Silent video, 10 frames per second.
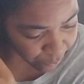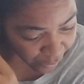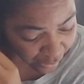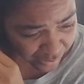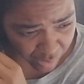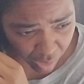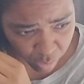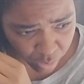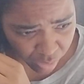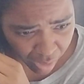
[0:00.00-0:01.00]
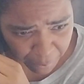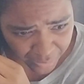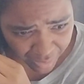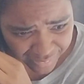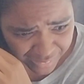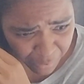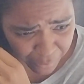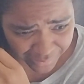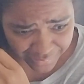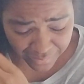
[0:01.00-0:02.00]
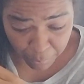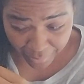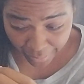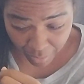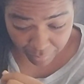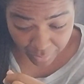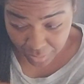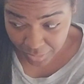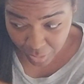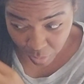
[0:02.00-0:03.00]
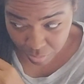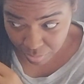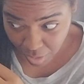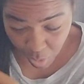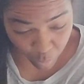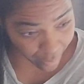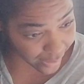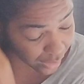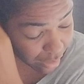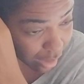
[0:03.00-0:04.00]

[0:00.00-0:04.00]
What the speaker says: So, I'm talking to the police and I'm like, I really don't know why he called